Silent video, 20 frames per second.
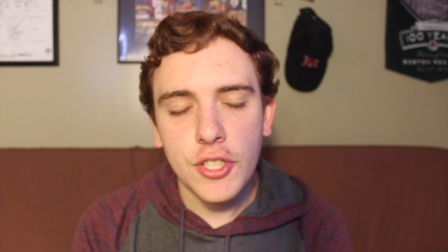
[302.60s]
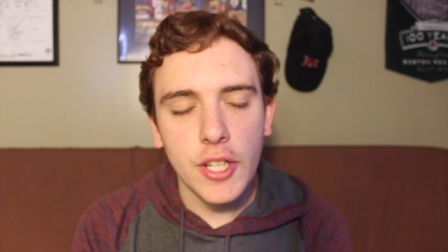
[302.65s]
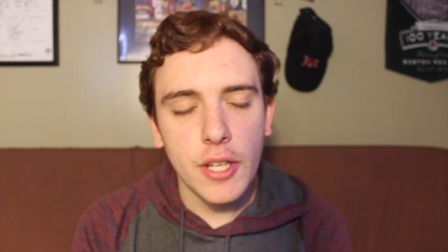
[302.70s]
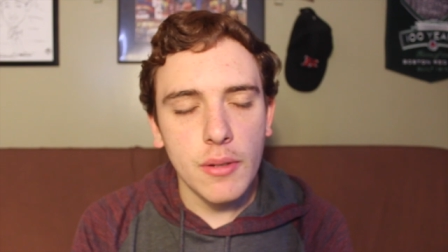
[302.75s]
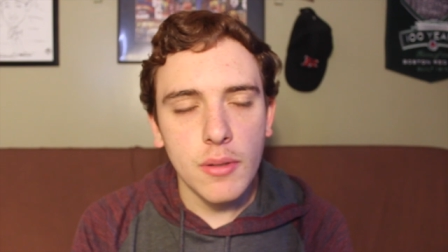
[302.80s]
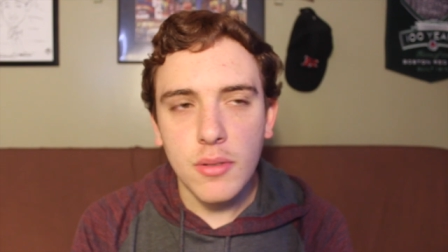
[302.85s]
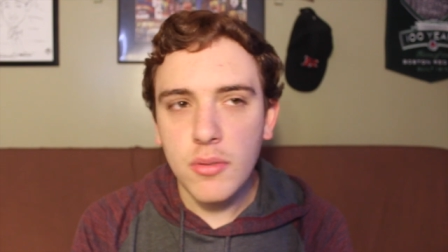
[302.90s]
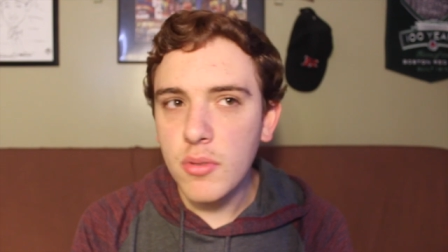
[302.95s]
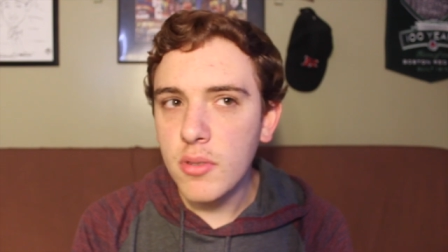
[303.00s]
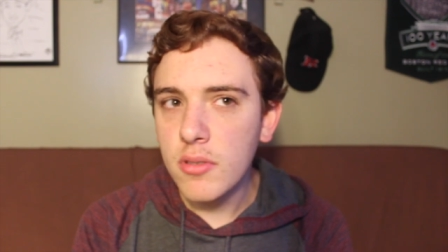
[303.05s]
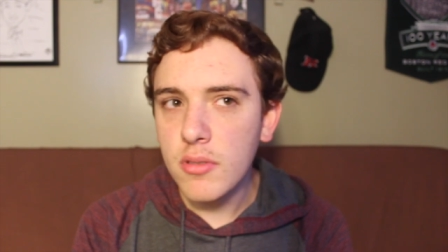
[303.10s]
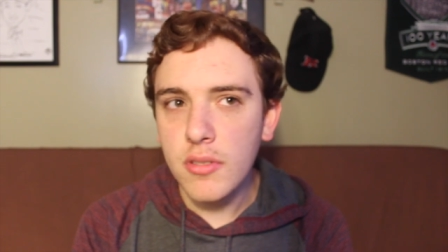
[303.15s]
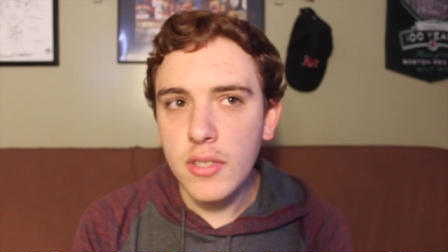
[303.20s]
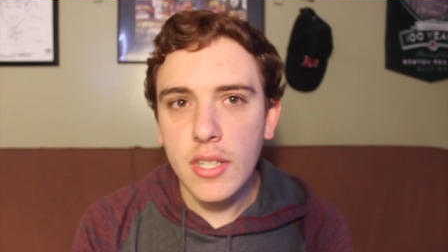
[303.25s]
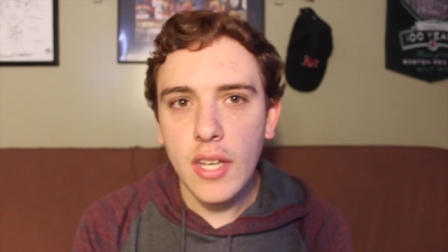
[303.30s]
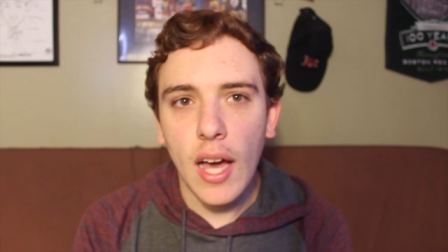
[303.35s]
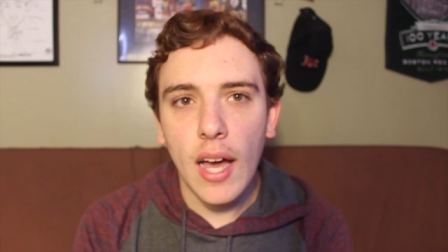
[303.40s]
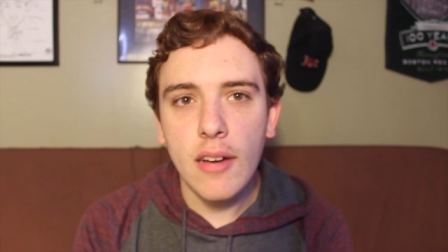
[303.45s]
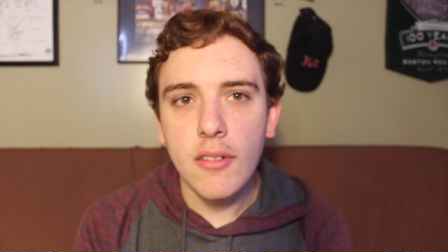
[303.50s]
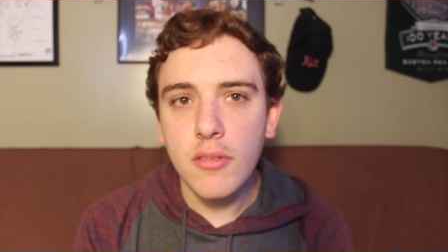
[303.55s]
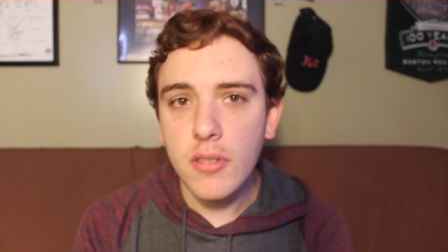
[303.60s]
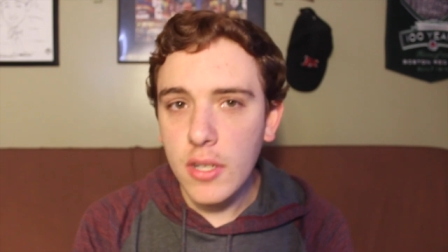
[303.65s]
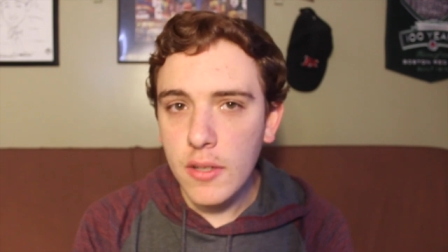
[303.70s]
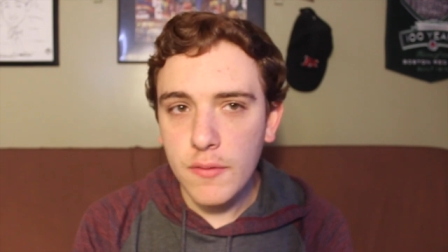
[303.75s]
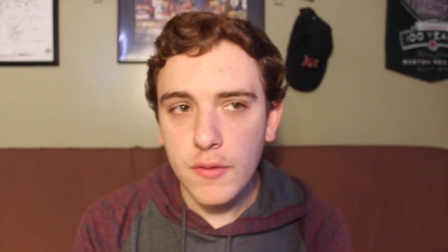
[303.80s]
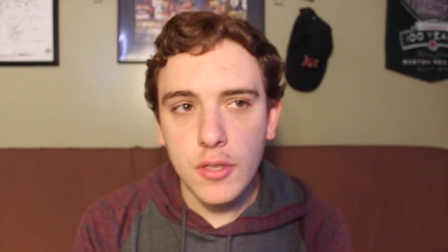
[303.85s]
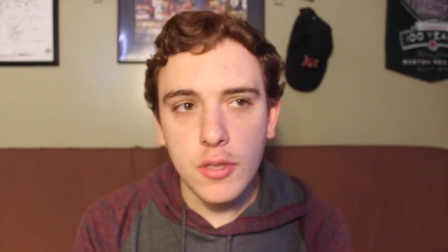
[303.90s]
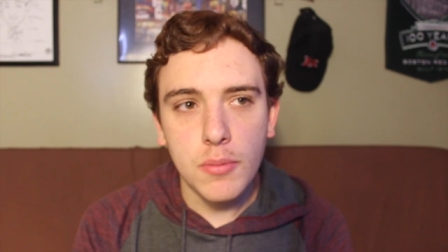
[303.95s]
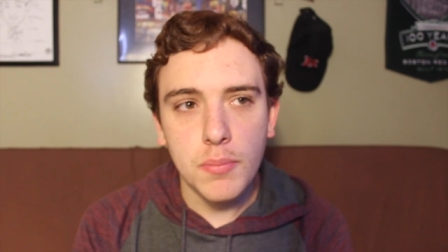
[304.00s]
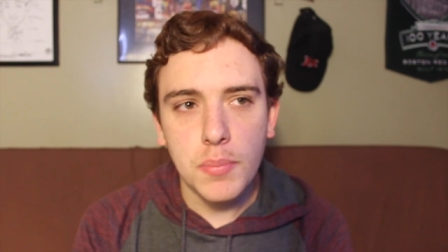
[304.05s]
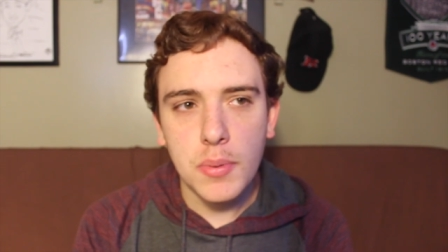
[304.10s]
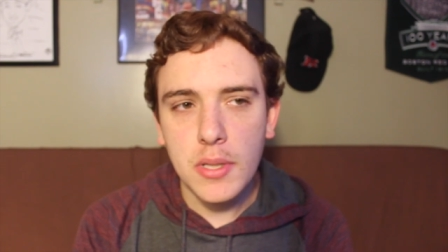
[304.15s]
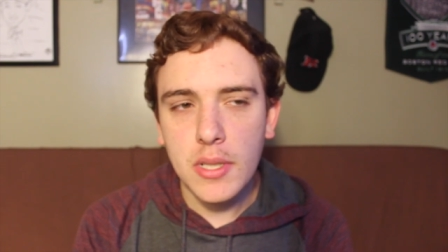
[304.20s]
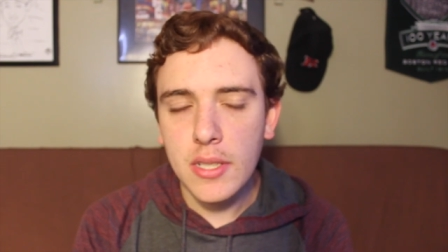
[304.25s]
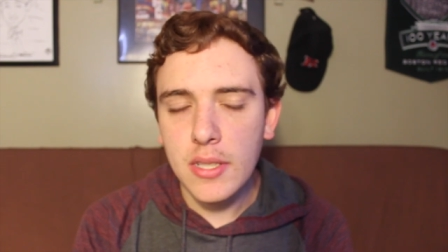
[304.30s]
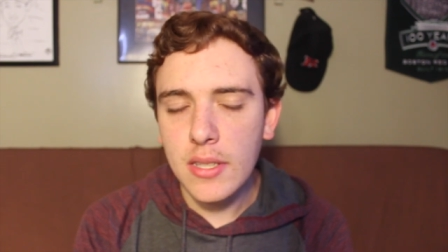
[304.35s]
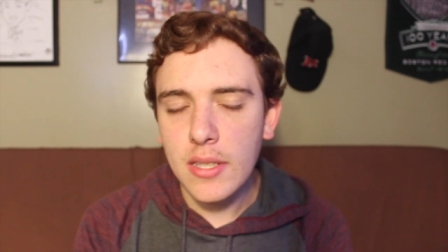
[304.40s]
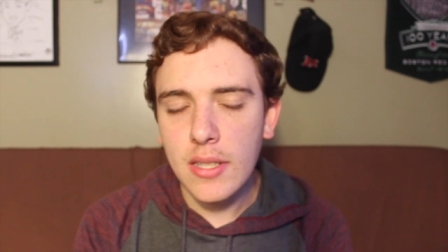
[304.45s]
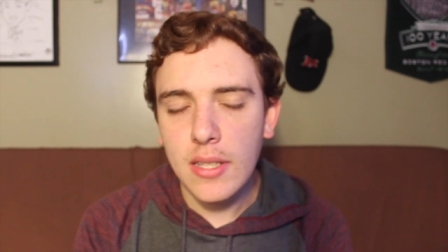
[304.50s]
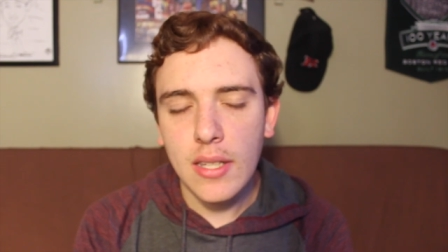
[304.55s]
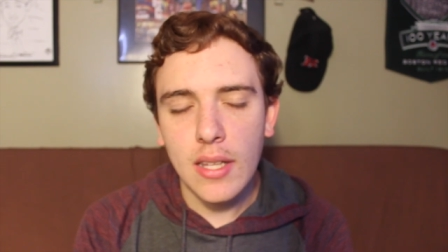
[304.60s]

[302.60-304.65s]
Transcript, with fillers: Shailene Woodley, I love you, but